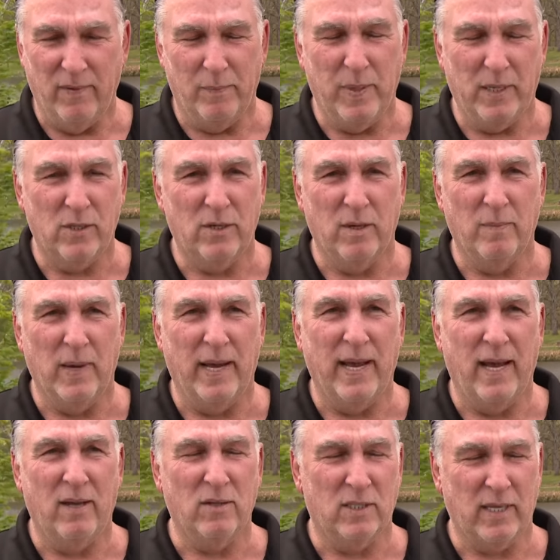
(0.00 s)
a picture in my
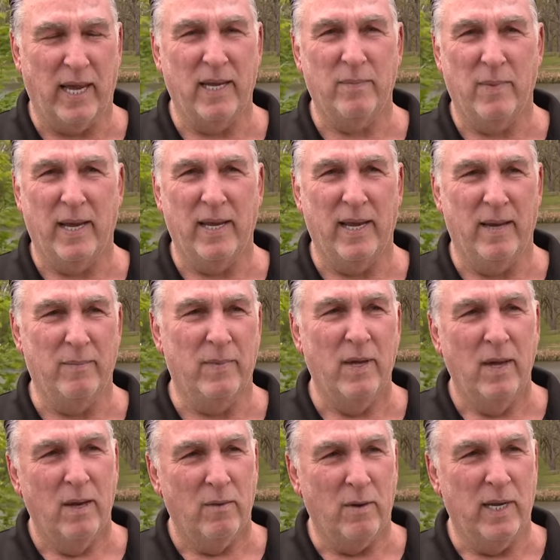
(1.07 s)
house signed by him
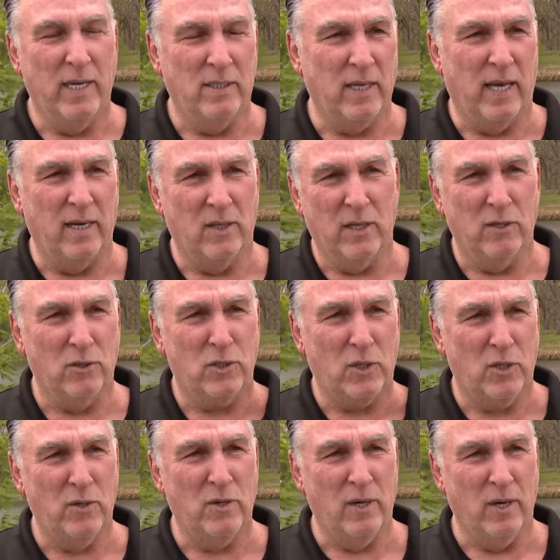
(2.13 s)
where he's on a little
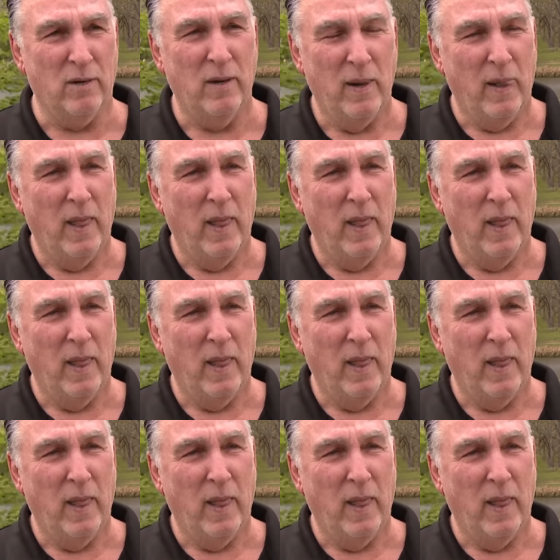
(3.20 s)
scooter